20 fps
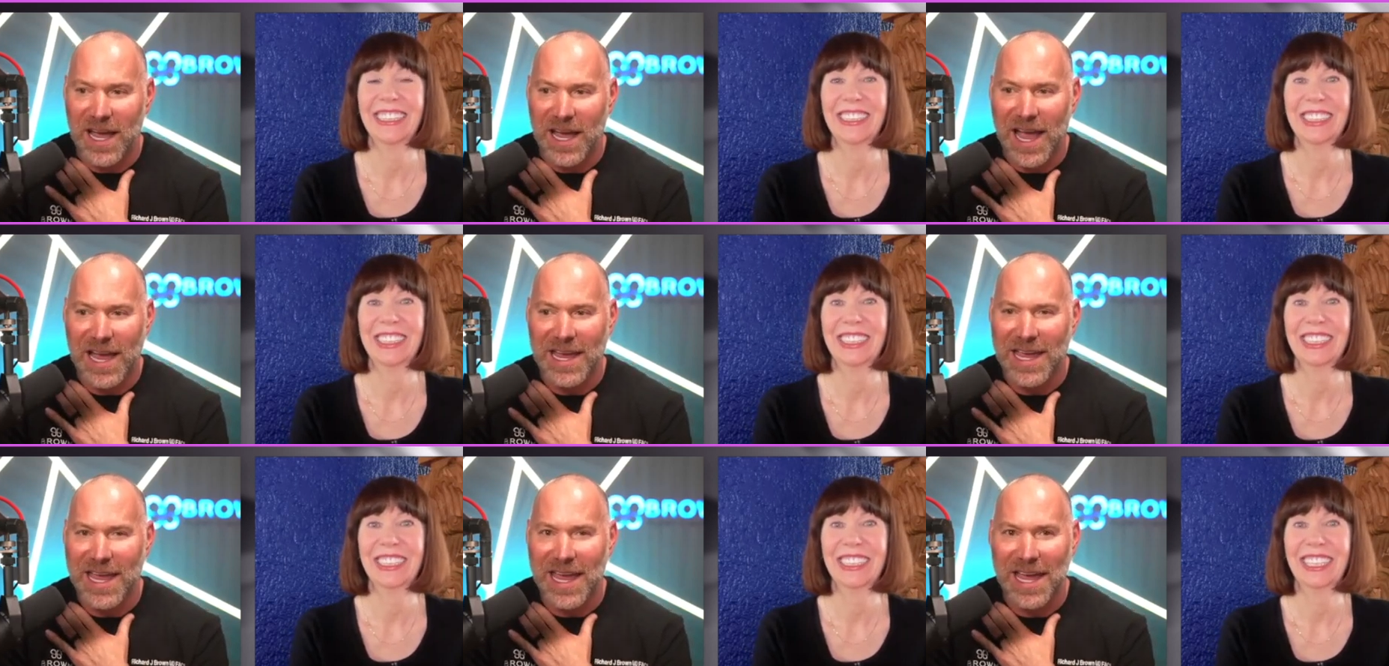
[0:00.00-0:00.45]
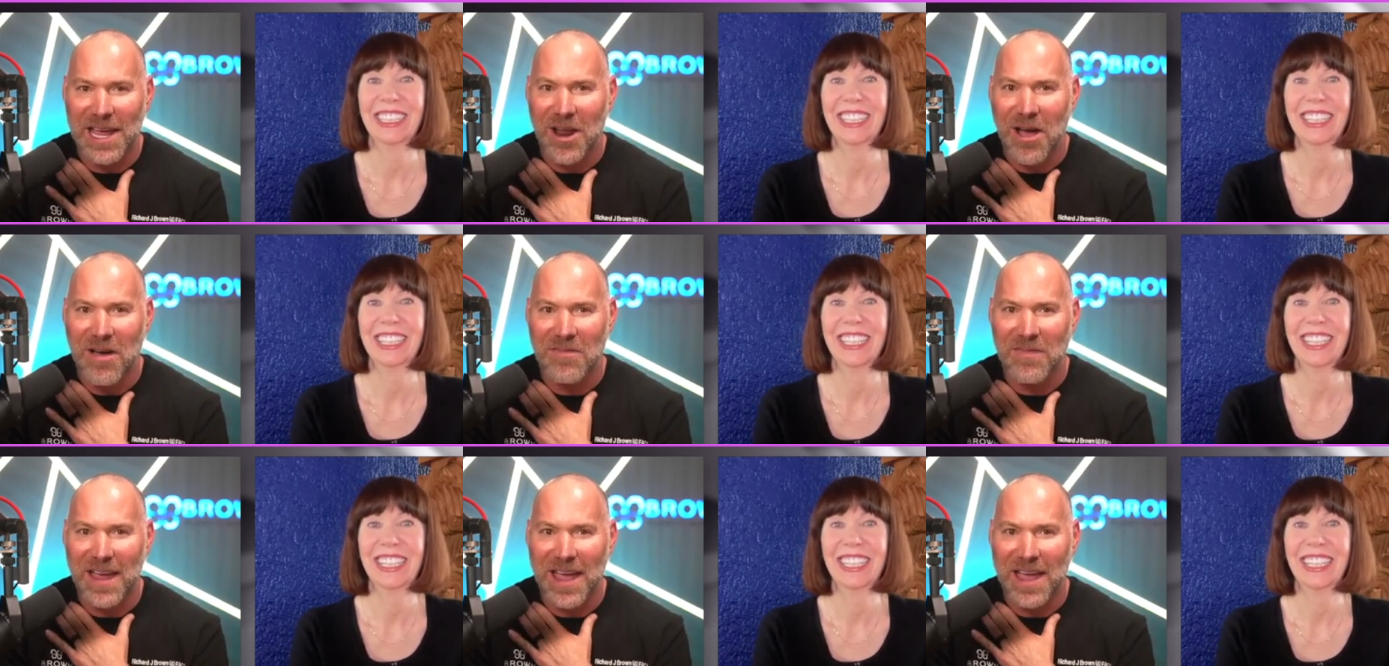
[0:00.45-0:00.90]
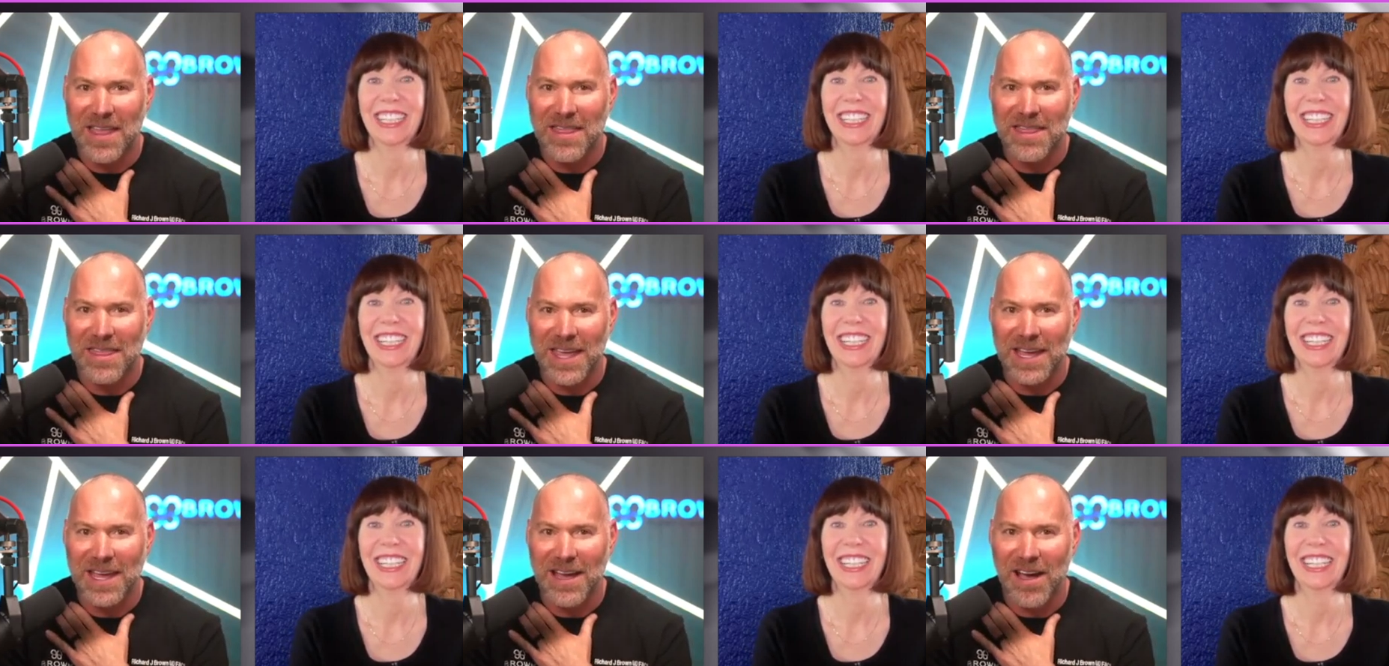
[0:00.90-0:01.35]
Speaker 1: I, I can't
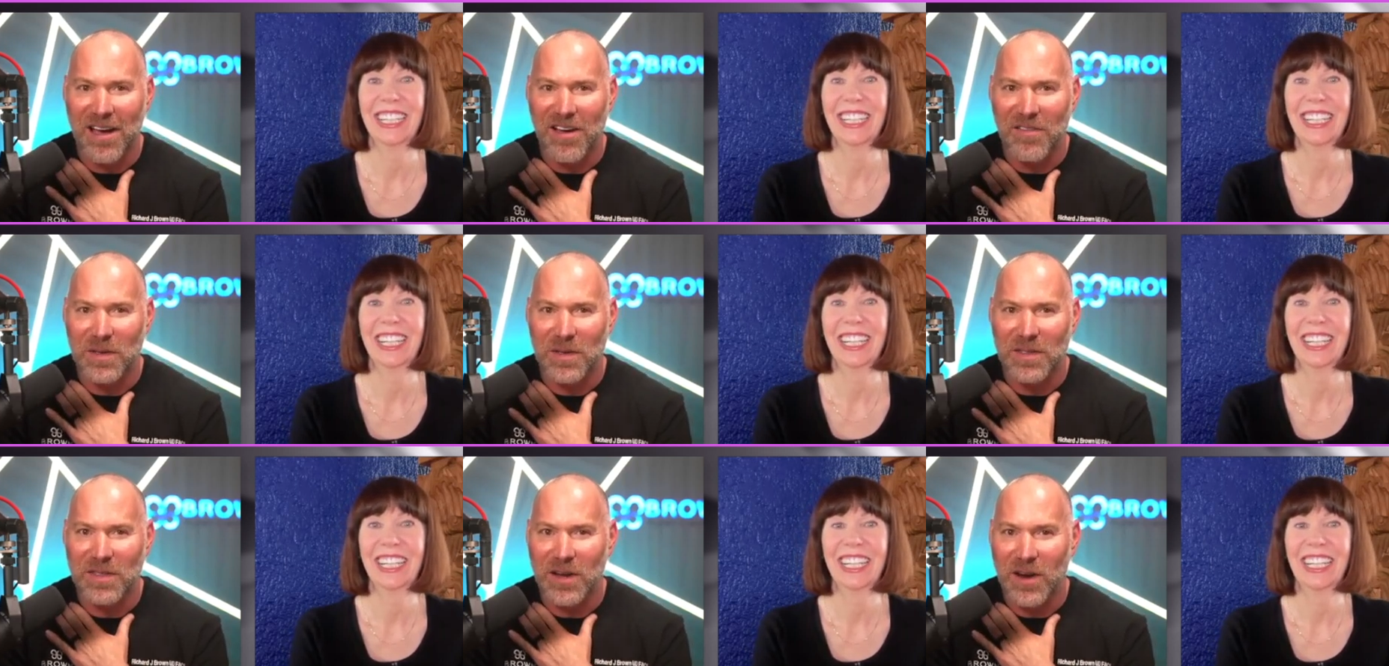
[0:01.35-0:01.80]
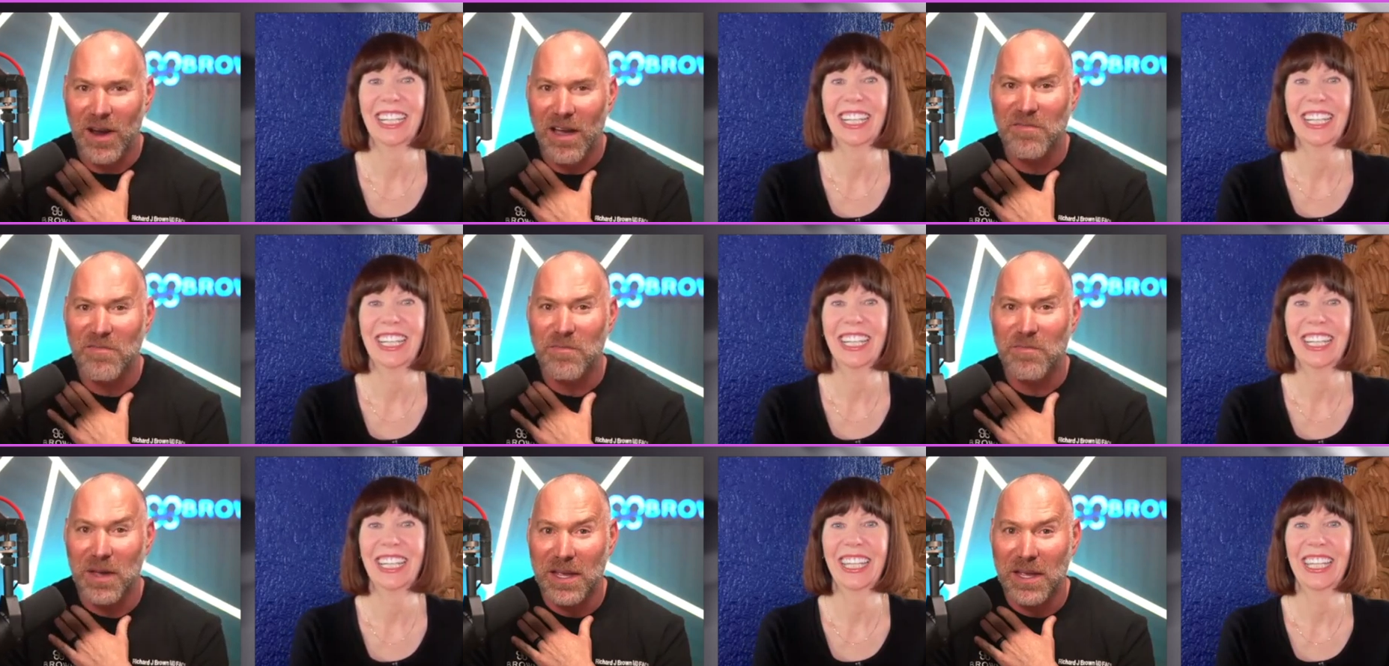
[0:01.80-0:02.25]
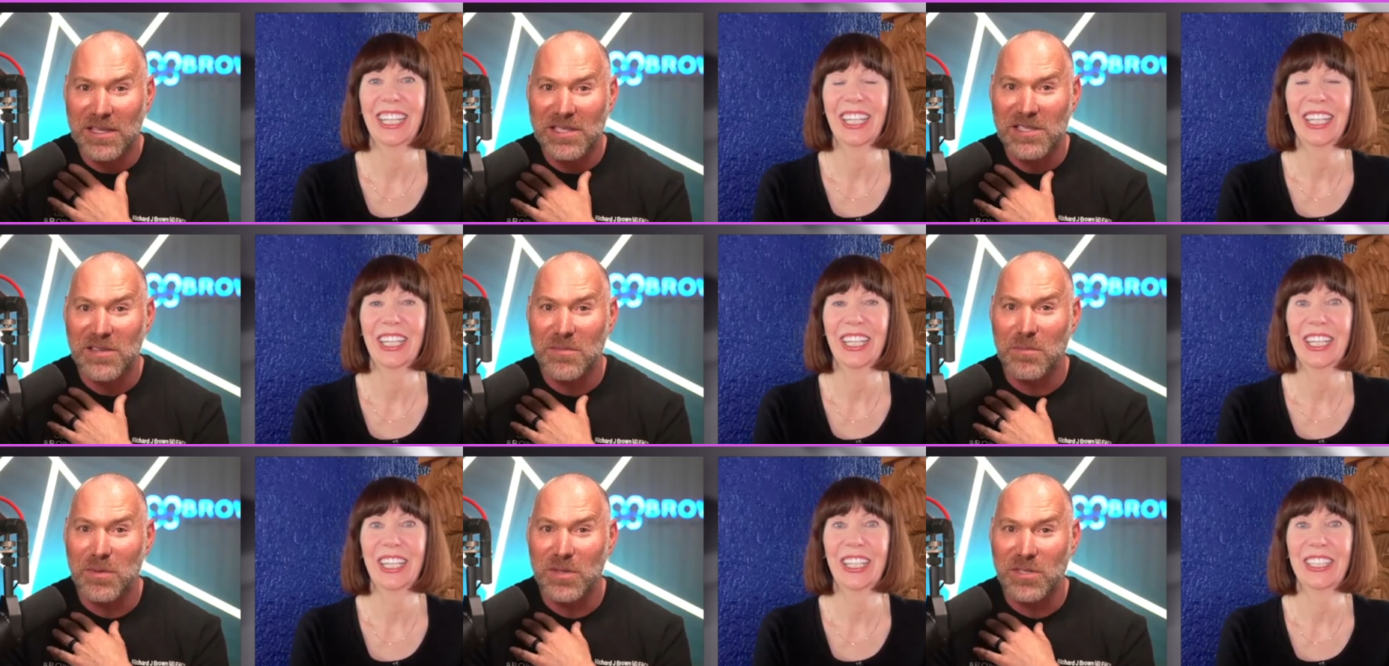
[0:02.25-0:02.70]
offhand think of, but there have been
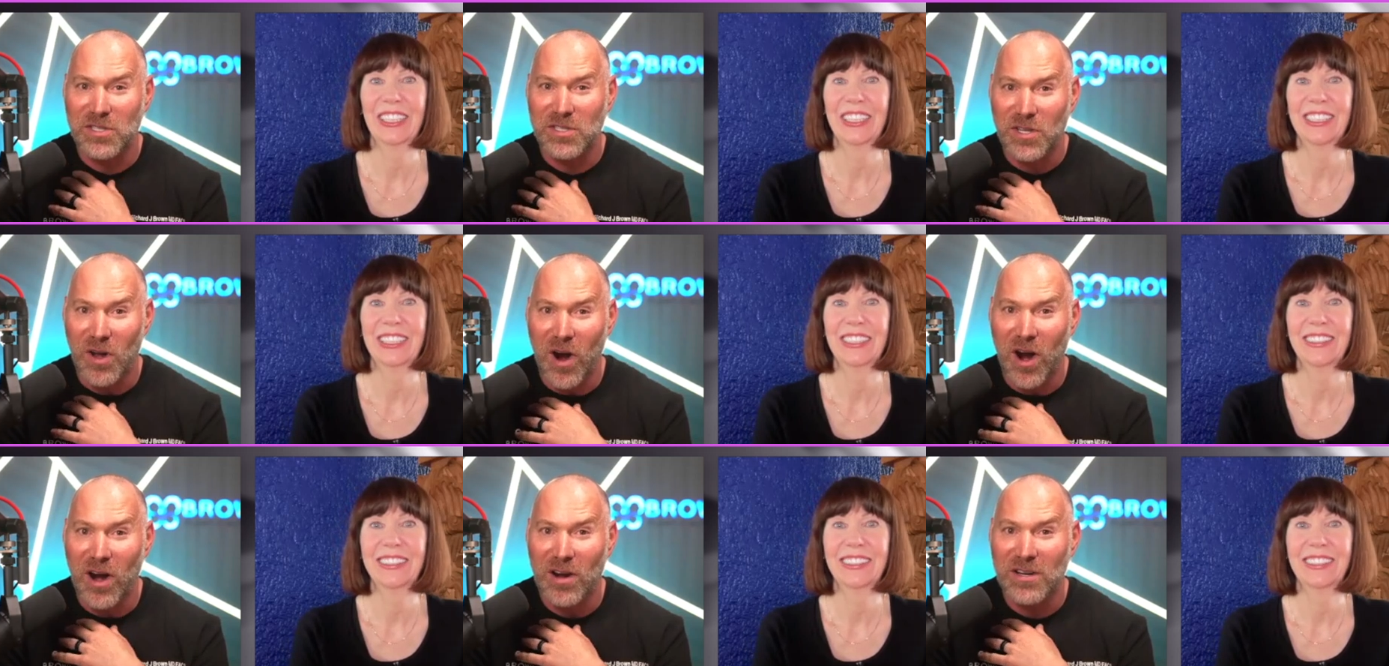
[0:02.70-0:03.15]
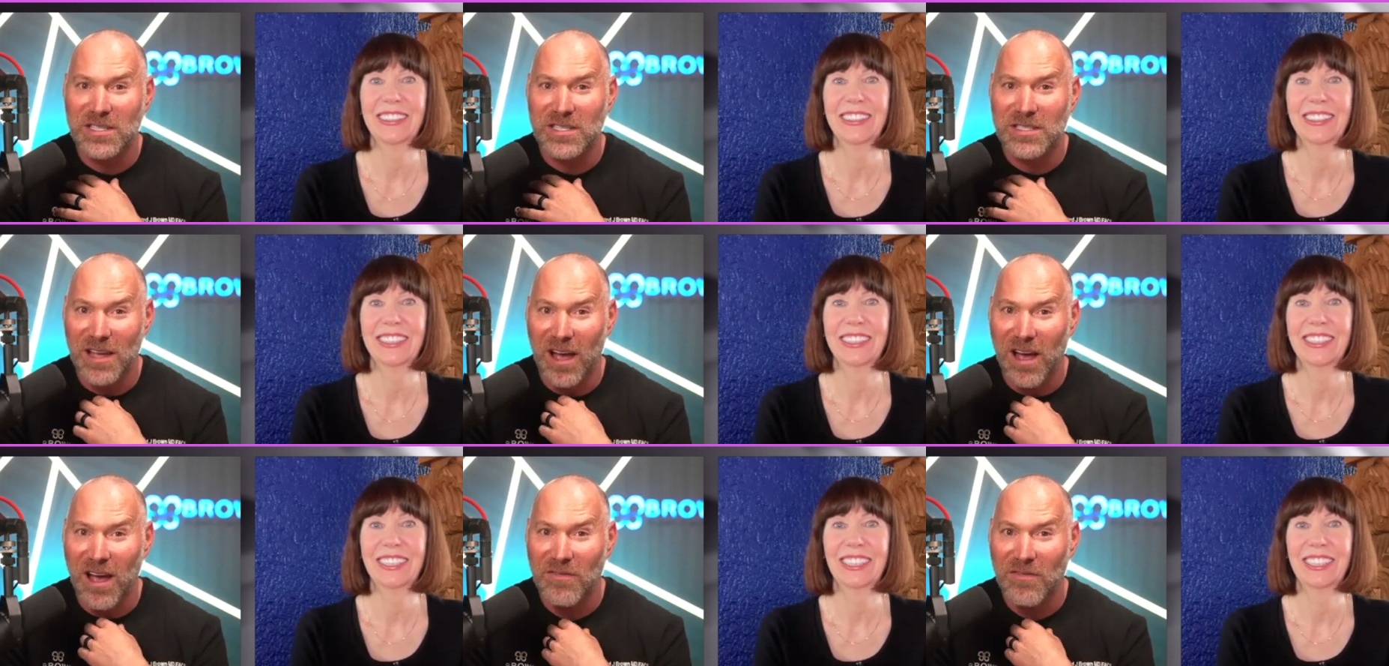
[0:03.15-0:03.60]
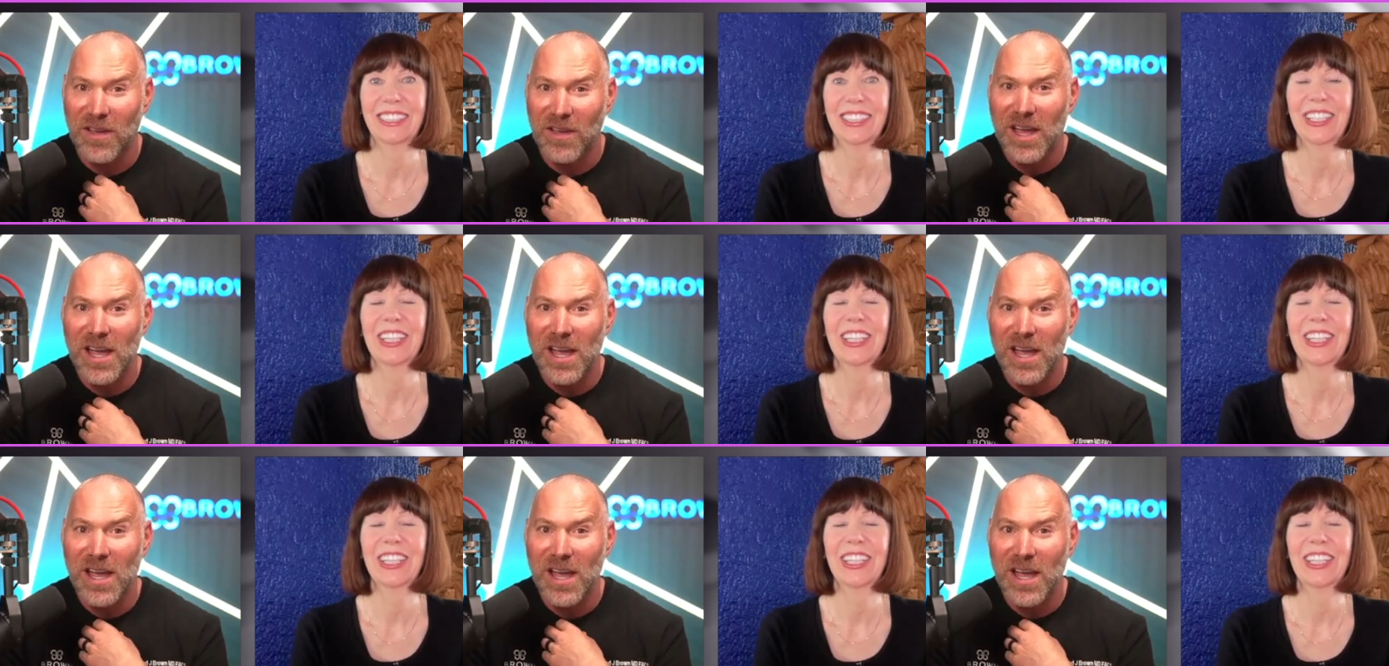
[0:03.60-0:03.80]
some bizarre stuff.